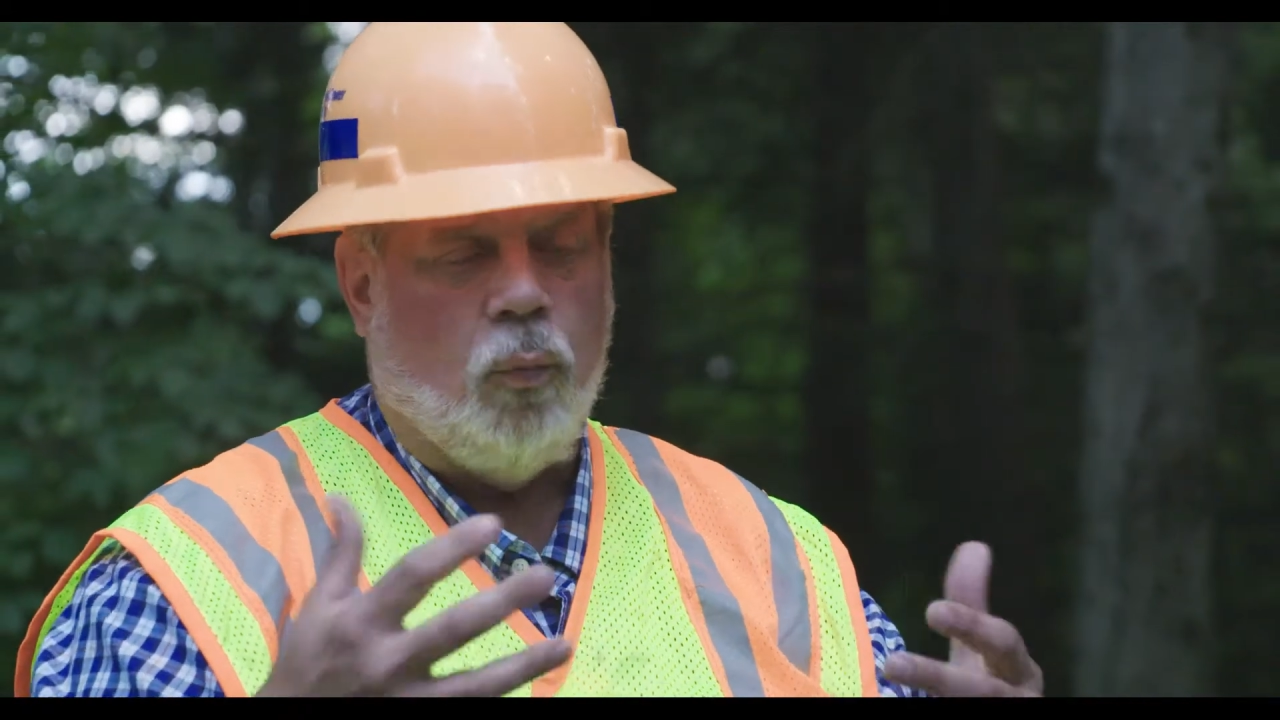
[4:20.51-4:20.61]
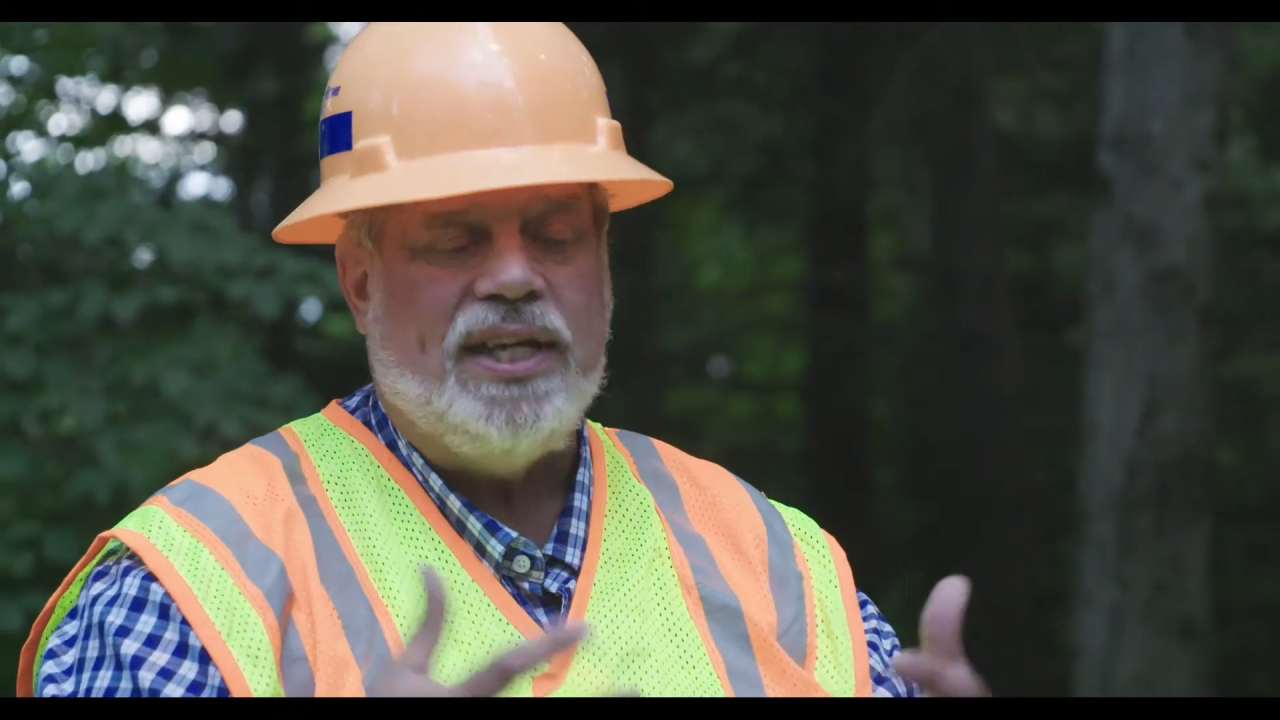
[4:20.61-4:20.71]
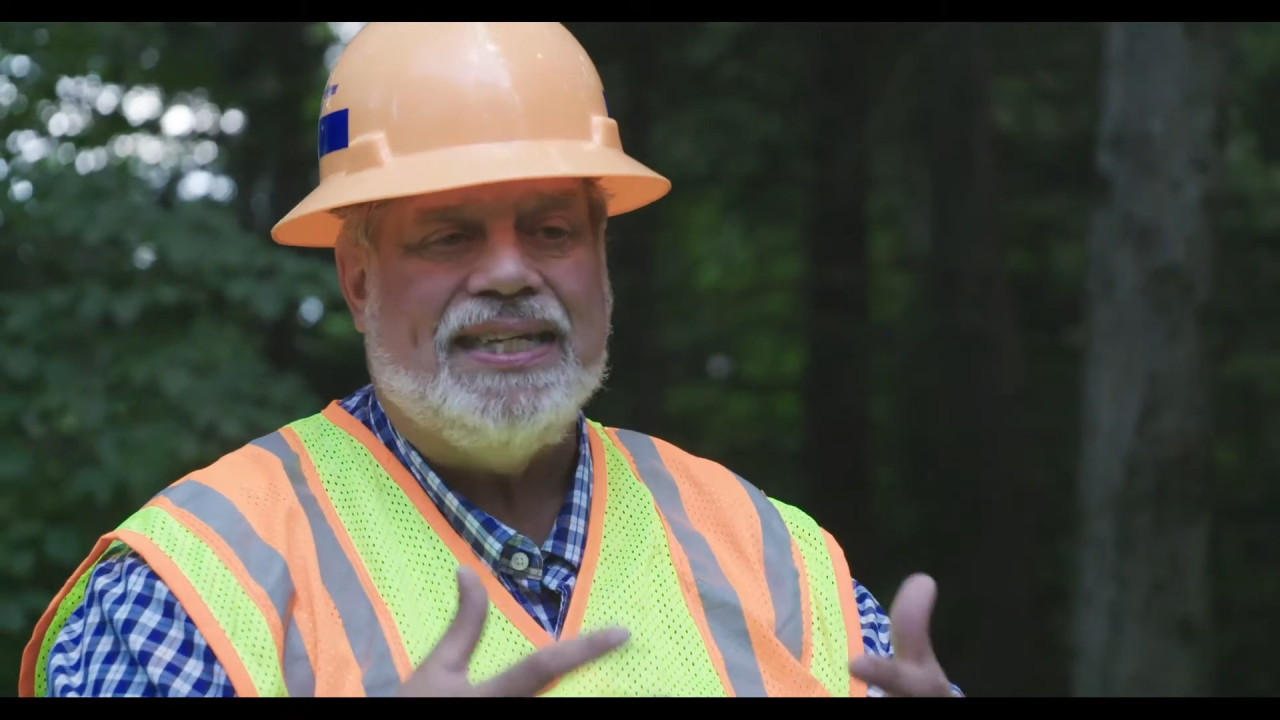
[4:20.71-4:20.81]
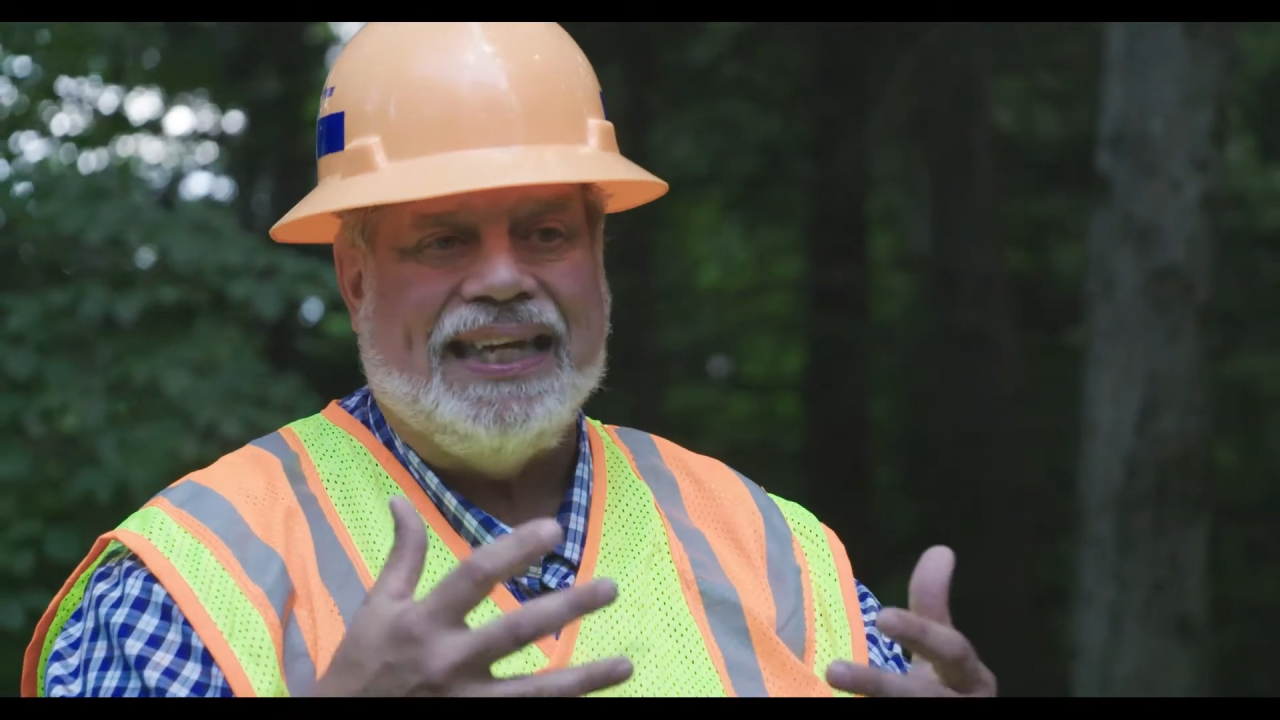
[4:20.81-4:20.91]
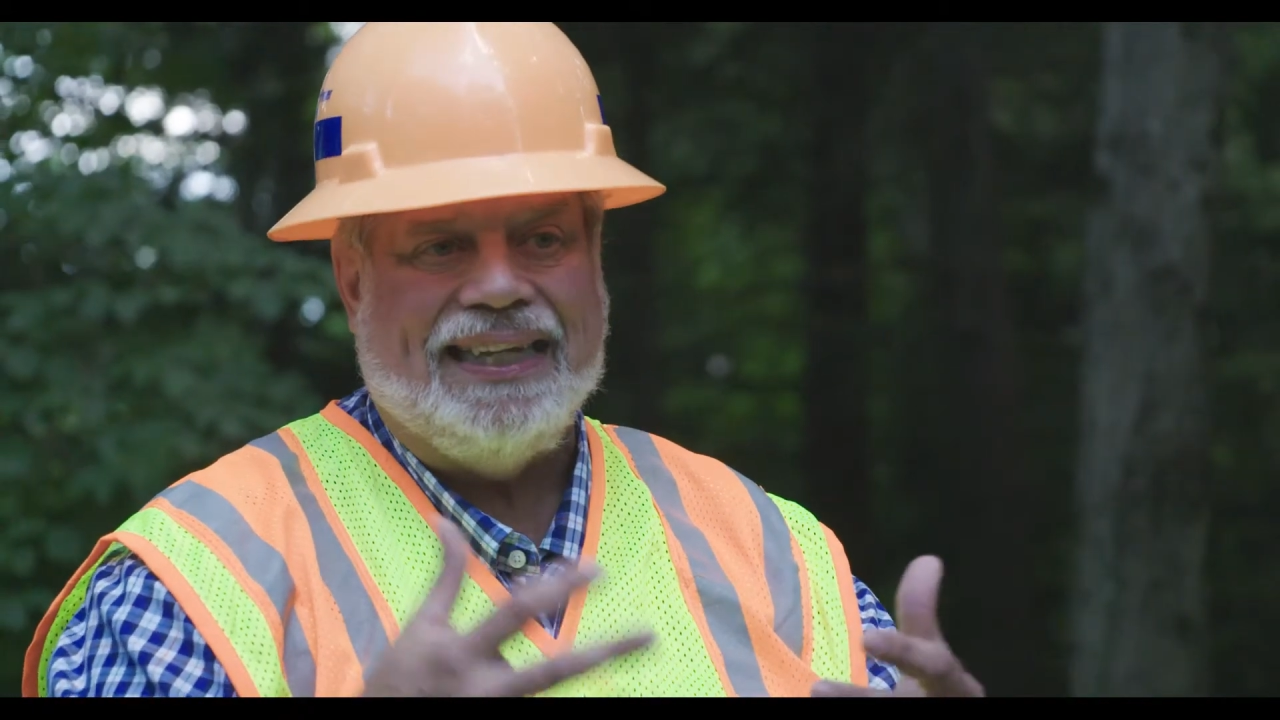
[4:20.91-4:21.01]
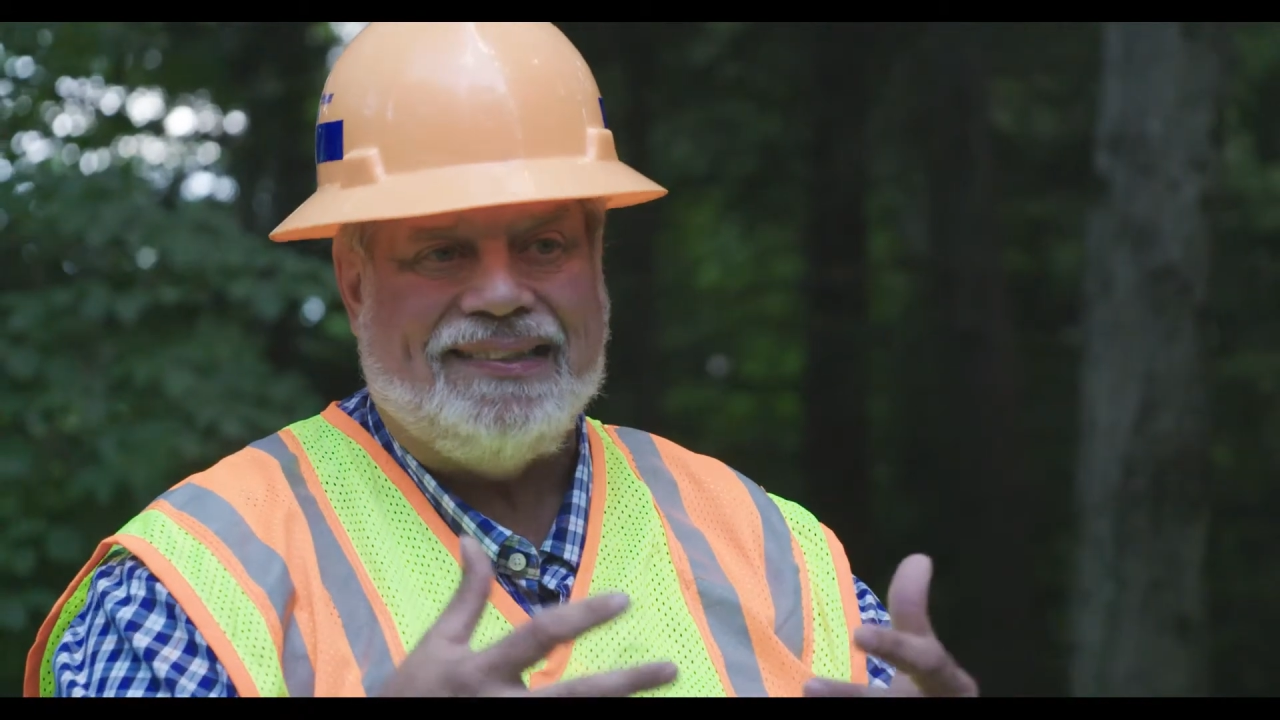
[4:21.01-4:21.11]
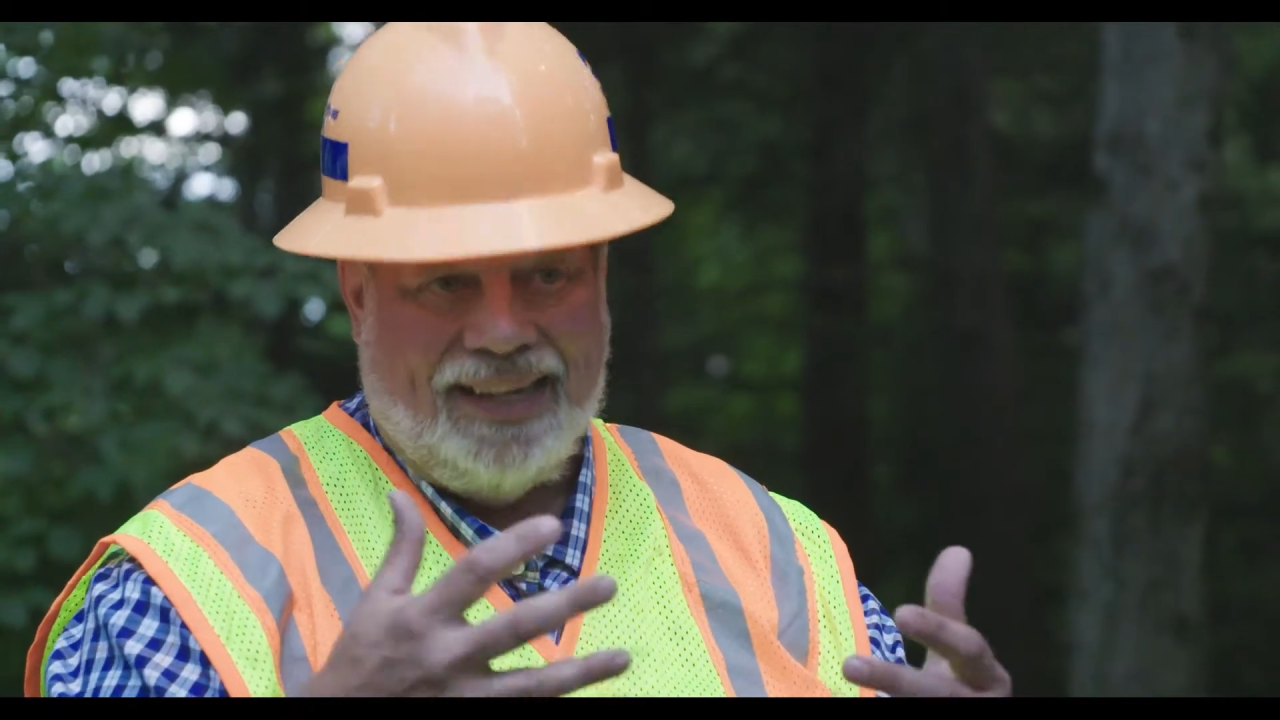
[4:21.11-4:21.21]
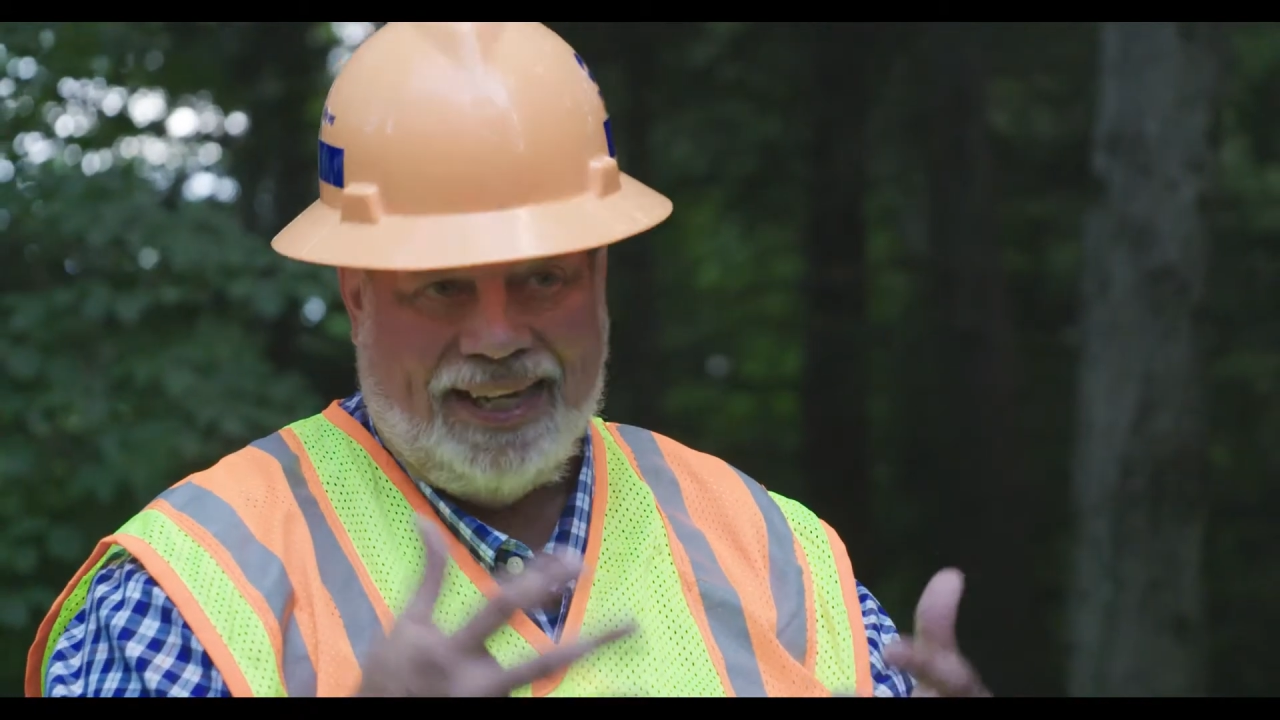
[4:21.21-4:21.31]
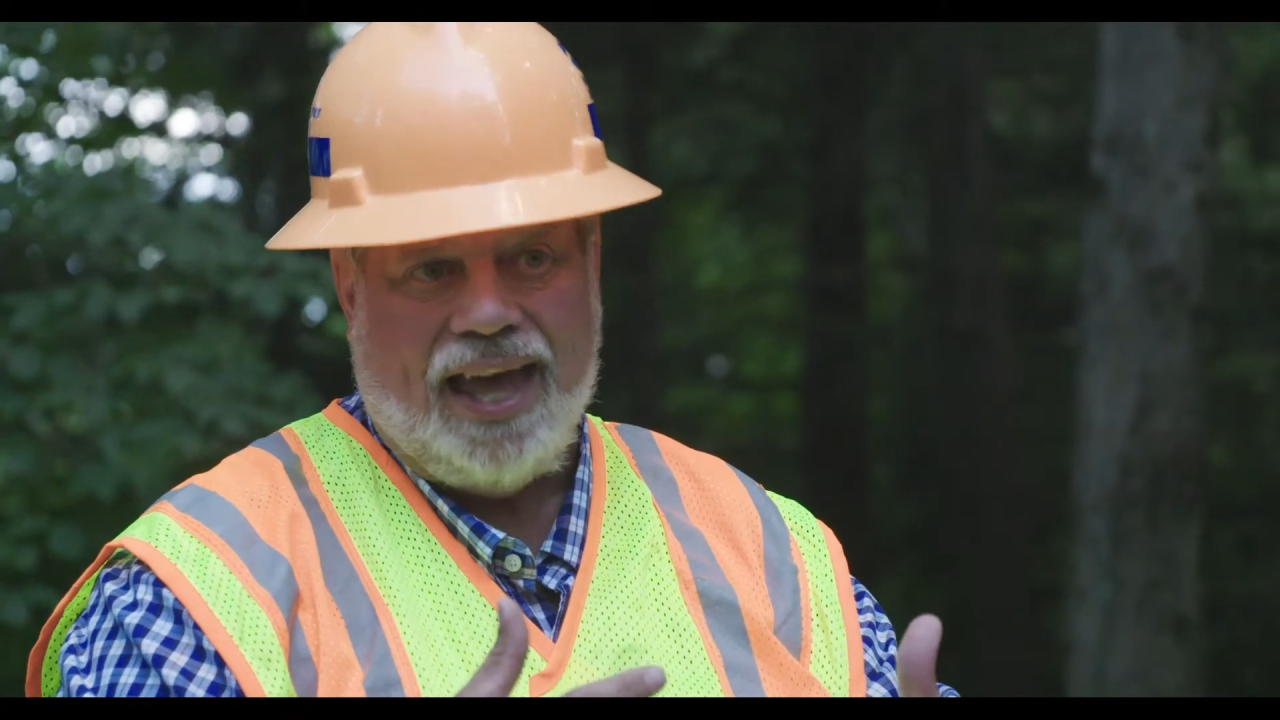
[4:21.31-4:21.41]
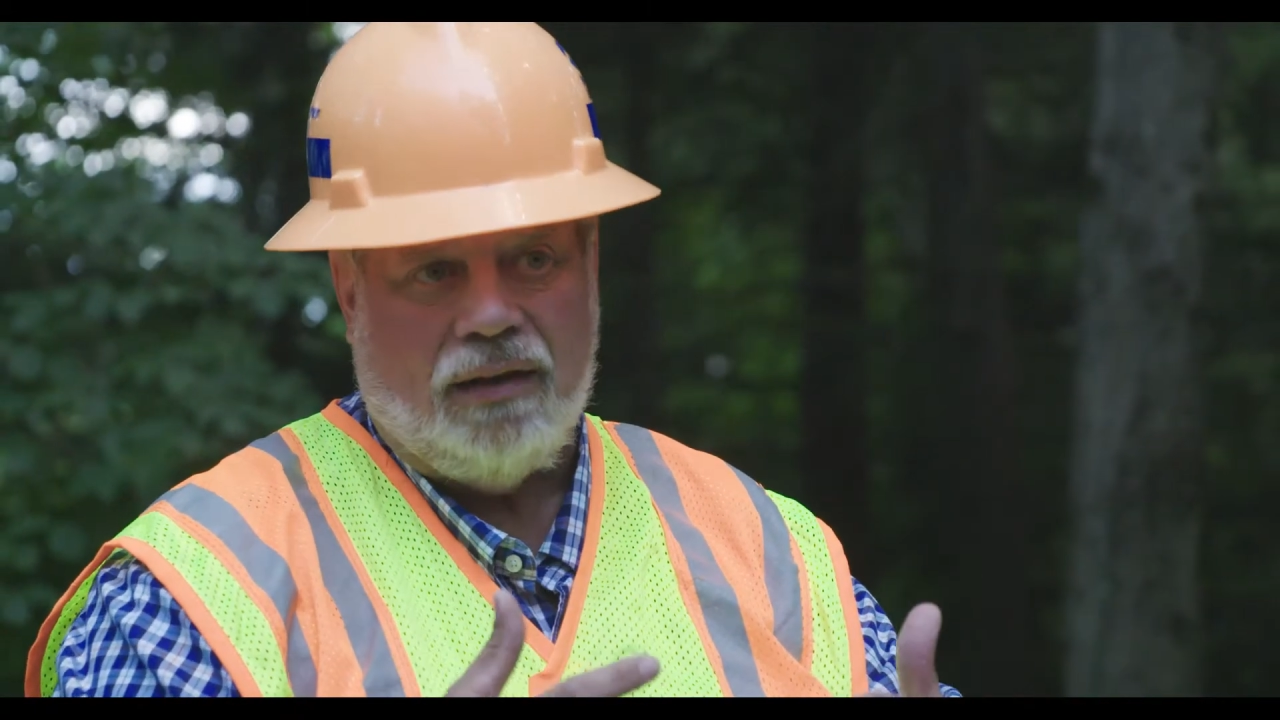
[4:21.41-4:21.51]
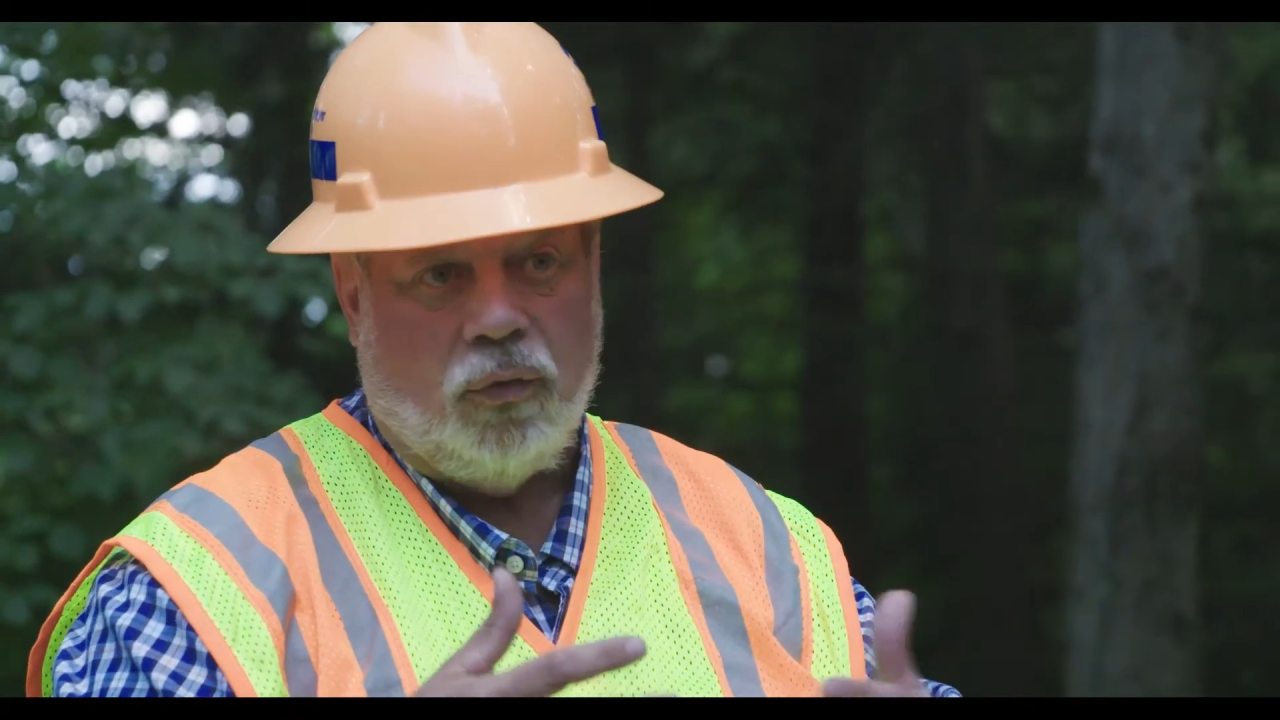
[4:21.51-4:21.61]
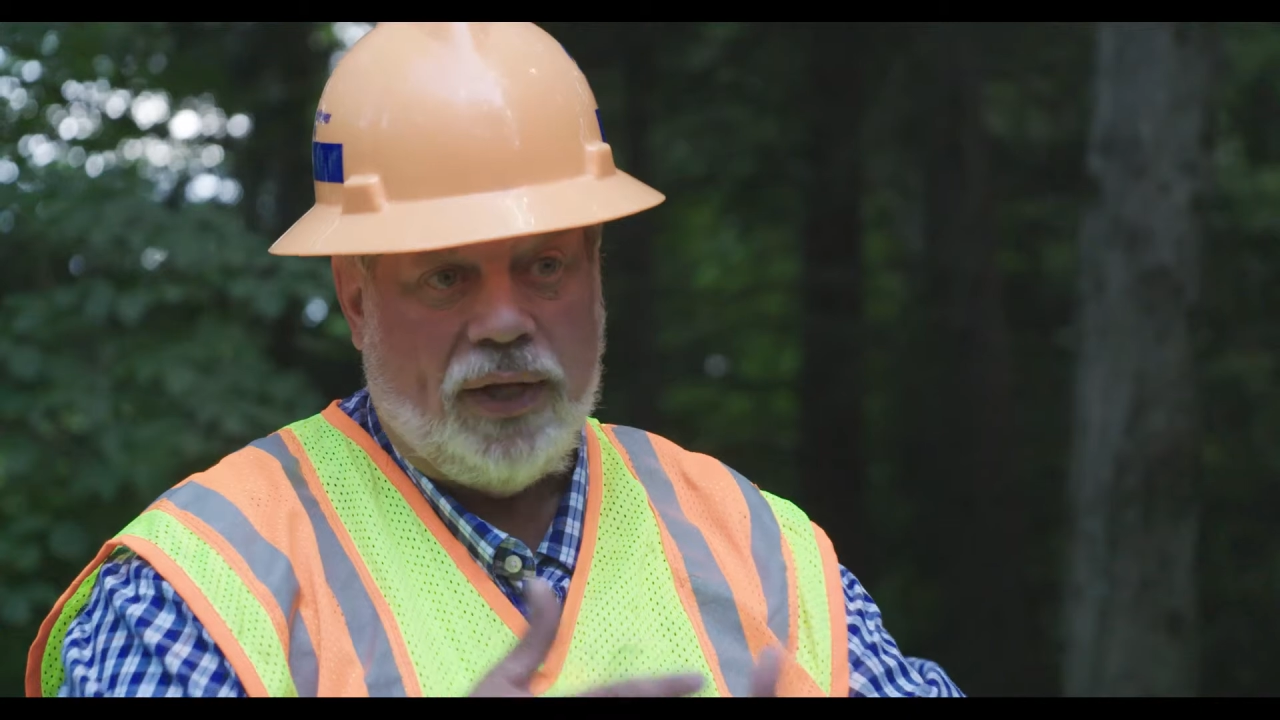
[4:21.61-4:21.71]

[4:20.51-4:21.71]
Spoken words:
We did it together.